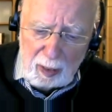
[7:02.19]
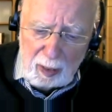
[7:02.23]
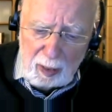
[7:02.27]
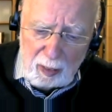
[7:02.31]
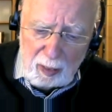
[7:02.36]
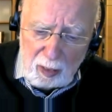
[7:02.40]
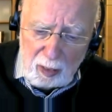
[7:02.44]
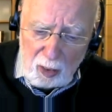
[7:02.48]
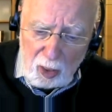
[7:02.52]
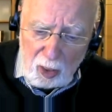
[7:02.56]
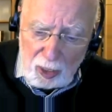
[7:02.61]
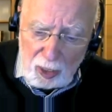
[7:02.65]

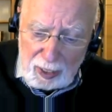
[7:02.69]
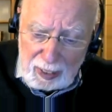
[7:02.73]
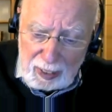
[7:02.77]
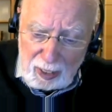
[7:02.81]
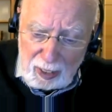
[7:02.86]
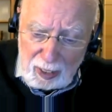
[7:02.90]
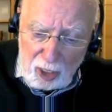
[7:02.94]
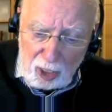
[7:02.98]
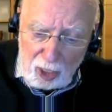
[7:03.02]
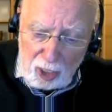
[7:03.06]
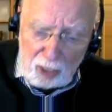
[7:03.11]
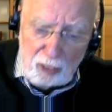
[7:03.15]
or
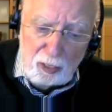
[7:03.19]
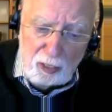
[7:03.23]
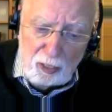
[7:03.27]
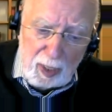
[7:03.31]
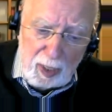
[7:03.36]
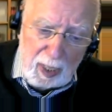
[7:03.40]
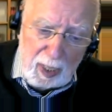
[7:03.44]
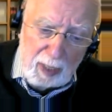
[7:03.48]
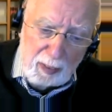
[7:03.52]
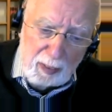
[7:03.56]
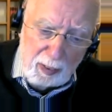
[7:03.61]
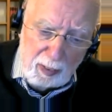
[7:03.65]
in
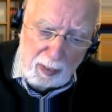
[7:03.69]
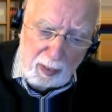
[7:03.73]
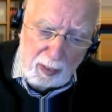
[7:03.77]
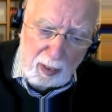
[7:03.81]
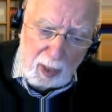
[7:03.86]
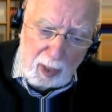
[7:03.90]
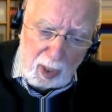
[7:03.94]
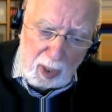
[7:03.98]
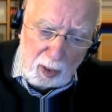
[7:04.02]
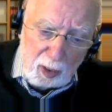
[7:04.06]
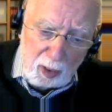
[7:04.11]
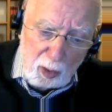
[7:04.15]
contrast
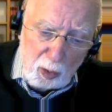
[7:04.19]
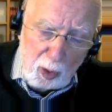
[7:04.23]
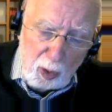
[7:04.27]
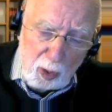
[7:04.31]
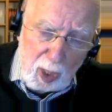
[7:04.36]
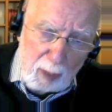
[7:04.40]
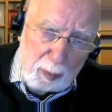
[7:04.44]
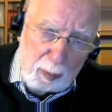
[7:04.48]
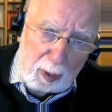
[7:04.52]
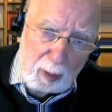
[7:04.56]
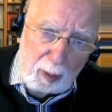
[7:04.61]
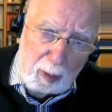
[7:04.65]
to
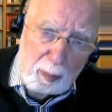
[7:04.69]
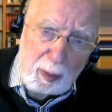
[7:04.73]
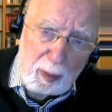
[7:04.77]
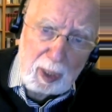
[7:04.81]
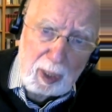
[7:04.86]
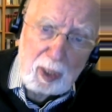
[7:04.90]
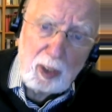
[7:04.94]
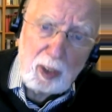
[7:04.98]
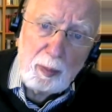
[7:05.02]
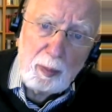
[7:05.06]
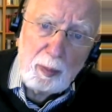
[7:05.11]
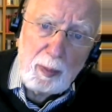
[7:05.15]
capital
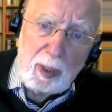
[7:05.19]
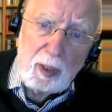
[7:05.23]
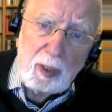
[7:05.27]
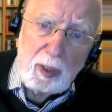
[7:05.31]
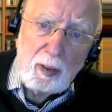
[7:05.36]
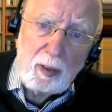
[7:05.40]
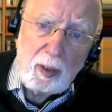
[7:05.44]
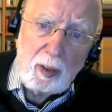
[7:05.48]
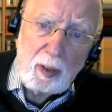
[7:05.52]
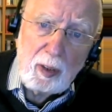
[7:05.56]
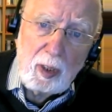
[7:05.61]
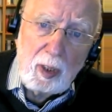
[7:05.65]

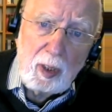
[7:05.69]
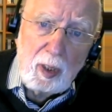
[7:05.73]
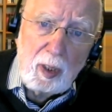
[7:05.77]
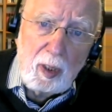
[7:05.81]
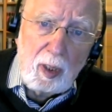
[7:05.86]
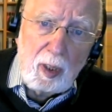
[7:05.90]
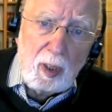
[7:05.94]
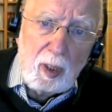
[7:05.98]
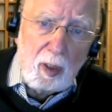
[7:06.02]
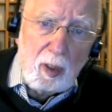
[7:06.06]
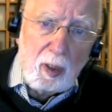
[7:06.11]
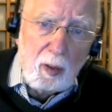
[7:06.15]
punishment,
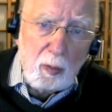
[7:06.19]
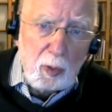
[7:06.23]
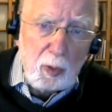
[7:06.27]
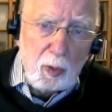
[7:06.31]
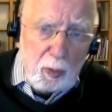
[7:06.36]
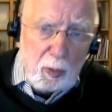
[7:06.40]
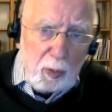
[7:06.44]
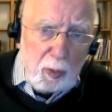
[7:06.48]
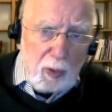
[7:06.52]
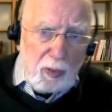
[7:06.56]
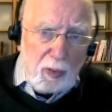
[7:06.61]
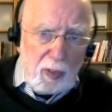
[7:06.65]

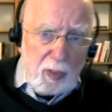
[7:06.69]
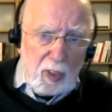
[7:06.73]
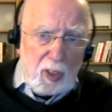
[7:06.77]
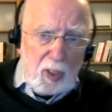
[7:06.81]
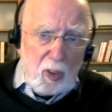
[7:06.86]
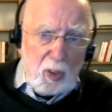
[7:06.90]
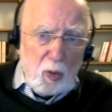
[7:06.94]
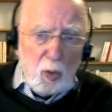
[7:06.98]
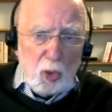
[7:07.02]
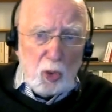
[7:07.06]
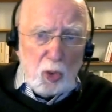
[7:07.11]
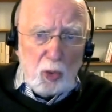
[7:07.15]
which was the
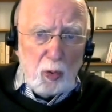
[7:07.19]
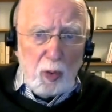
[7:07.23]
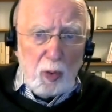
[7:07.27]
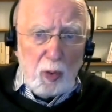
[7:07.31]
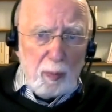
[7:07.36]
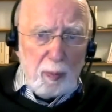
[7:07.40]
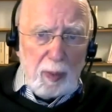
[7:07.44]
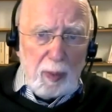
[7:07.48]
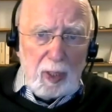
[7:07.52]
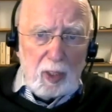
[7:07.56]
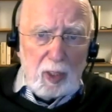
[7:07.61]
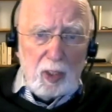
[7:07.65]
usual
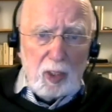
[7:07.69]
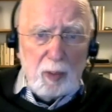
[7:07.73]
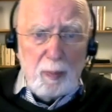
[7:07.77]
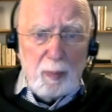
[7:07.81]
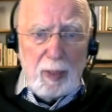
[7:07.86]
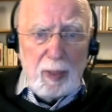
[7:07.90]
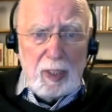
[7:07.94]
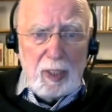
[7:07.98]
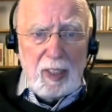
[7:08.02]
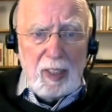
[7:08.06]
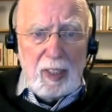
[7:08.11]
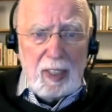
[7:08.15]

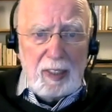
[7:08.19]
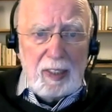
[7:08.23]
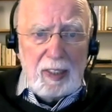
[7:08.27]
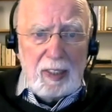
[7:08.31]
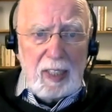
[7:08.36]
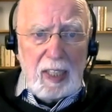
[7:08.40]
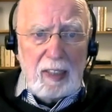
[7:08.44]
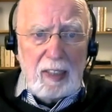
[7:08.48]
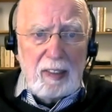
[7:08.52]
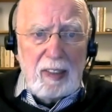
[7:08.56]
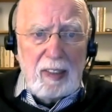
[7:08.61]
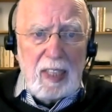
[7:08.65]
punishment at
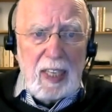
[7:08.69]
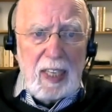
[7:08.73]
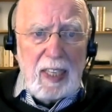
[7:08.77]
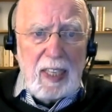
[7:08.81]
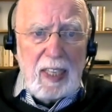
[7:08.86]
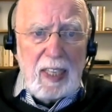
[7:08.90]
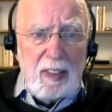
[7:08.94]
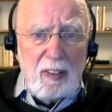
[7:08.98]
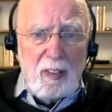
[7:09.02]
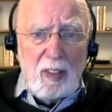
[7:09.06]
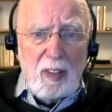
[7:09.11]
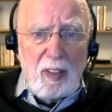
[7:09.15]
that
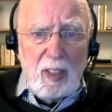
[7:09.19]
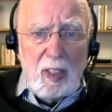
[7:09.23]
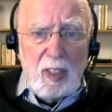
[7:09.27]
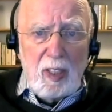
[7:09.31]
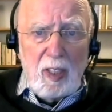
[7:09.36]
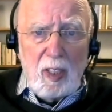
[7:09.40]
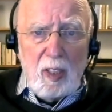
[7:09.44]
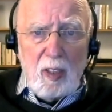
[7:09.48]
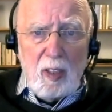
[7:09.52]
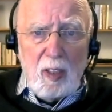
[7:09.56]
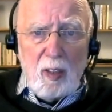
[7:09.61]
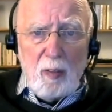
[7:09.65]
day.
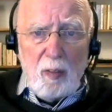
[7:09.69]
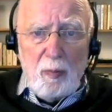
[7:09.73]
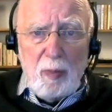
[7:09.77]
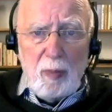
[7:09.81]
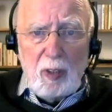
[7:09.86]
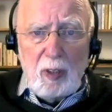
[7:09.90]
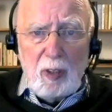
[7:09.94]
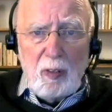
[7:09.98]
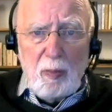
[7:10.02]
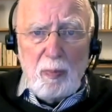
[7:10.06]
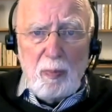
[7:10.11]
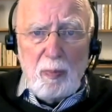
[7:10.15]

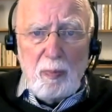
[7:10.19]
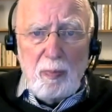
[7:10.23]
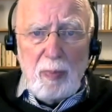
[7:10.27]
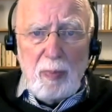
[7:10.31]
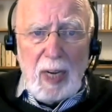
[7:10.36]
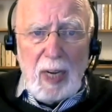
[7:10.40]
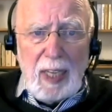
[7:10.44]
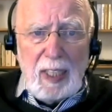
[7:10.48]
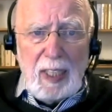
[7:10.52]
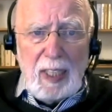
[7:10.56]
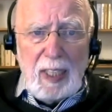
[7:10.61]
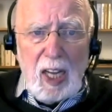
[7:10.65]
But
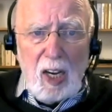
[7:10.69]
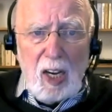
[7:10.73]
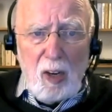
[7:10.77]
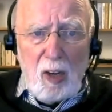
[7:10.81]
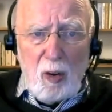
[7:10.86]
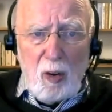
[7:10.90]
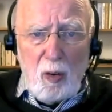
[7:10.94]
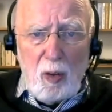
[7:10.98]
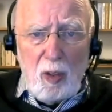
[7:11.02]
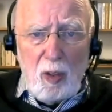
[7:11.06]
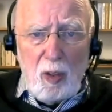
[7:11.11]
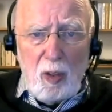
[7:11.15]
by
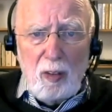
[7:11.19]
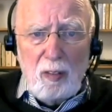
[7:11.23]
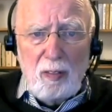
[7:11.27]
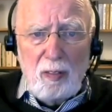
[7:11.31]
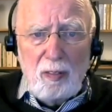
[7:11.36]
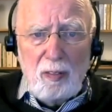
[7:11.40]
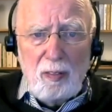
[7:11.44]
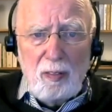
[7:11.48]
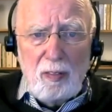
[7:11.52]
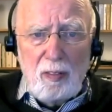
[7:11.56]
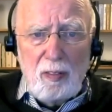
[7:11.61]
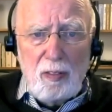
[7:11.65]
now,
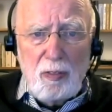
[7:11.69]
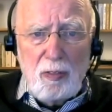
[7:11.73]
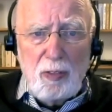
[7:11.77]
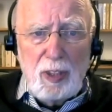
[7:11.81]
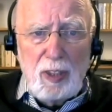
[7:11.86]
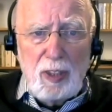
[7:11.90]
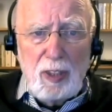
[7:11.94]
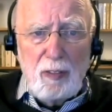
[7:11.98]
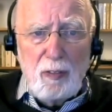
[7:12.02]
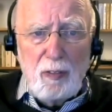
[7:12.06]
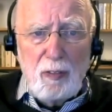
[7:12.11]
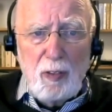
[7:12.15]

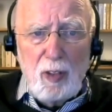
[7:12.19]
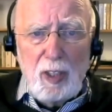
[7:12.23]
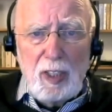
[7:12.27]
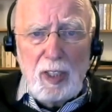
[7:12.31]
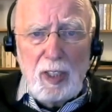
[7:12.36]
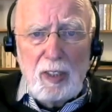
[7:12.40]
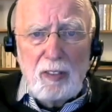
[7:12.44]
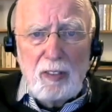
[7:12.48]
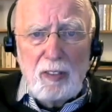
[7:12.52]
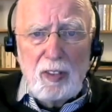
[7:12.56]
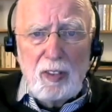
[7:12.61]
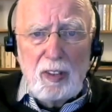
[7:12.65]

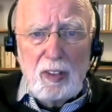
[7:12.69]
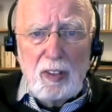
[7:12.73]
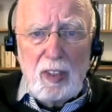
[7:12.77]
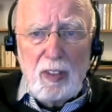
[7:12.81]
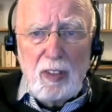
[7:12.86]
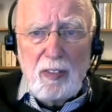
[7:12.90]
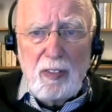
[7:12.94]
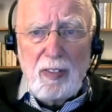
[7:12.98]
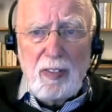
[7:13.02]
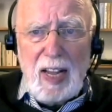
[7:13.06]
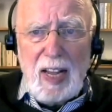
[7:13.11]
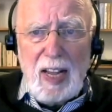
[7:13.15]
300-400
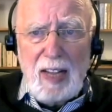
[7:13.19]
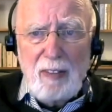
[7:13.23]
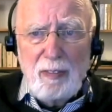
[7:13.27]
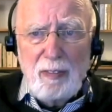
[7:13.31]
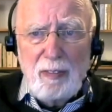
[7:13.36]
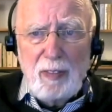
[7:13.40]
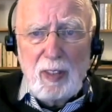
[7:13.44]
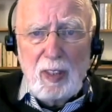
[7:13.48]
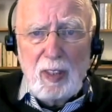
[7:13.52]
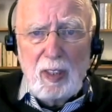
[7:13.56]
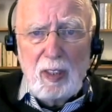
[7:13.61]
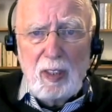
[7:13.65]
years
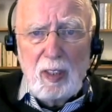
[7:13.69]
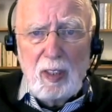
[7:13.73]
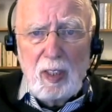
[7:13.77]
after,